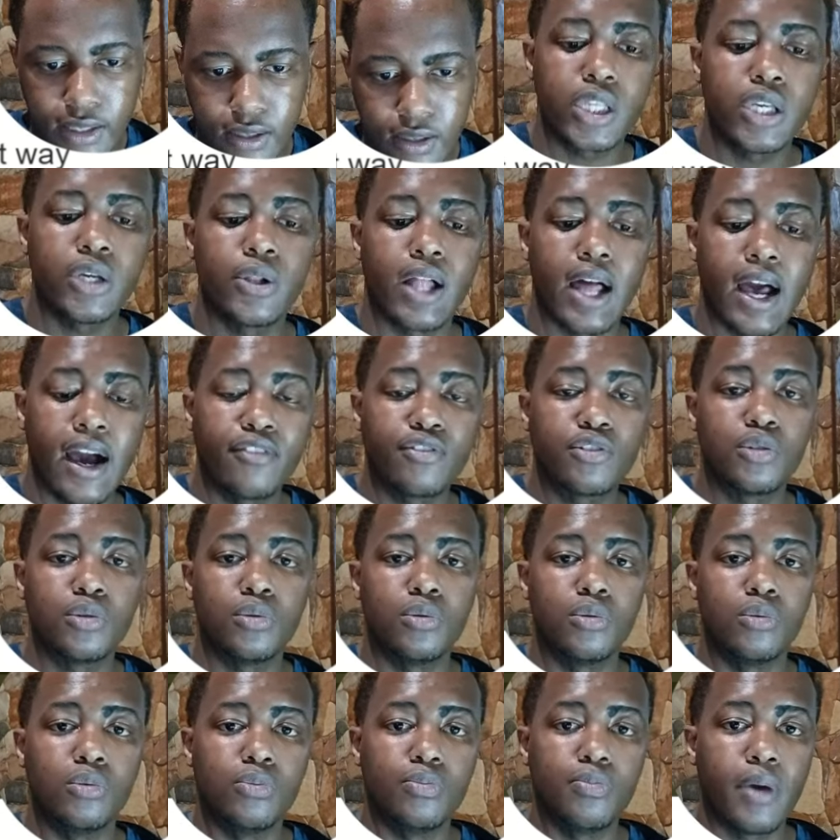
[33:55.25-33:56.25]
You'll have
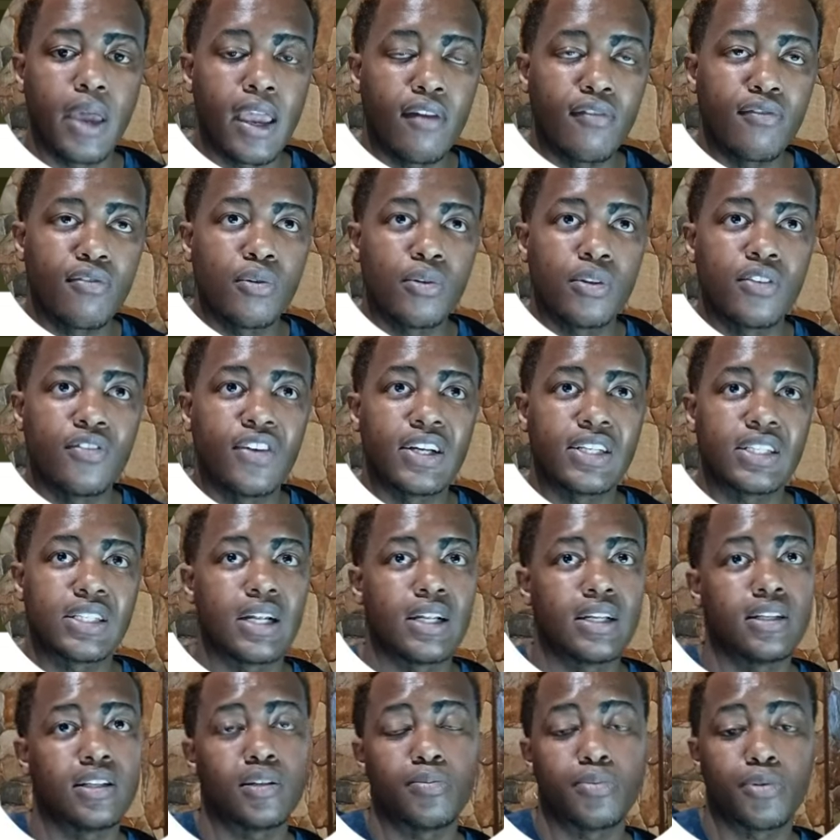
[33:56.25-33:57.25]
to pay for the
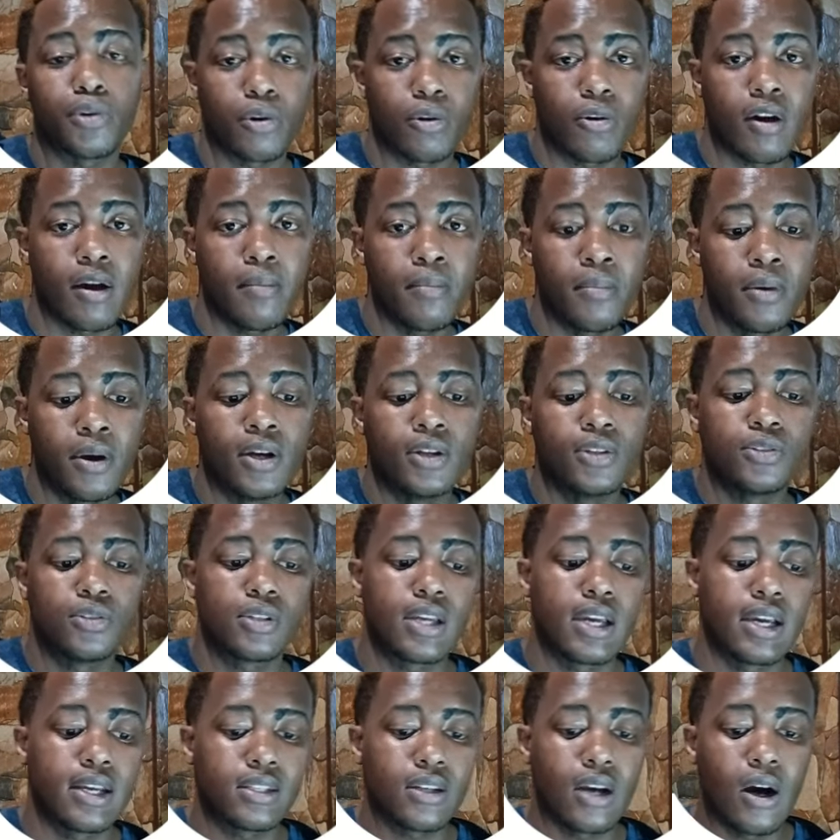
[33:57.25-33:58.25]
Vitality program to
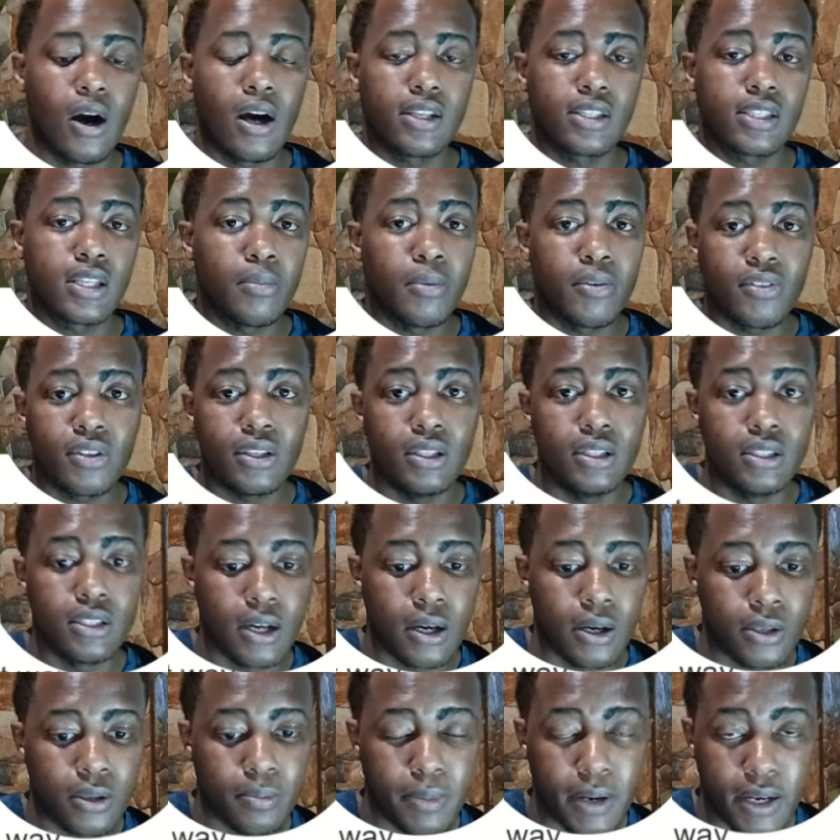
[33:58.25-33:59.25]
get some of these
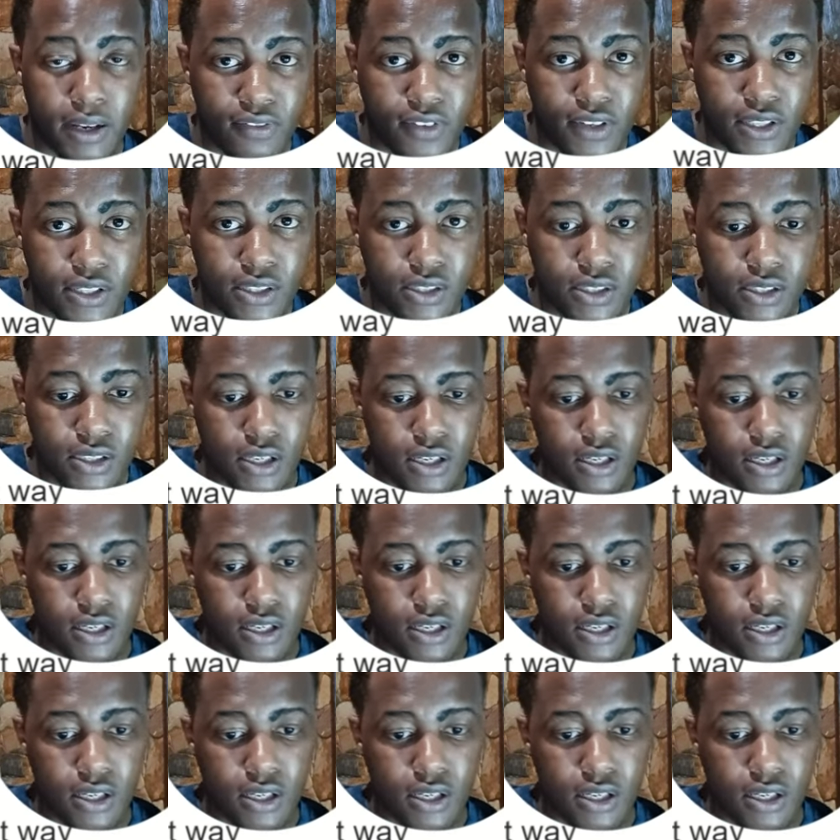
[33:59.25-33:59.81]
other benefits.